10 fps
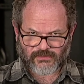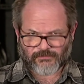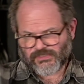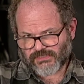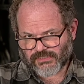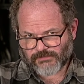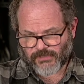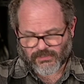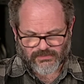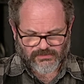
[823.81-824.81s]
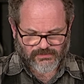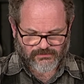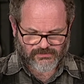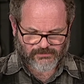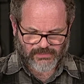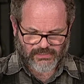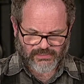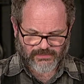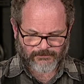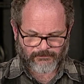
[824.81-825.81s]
a business partner, so to speak.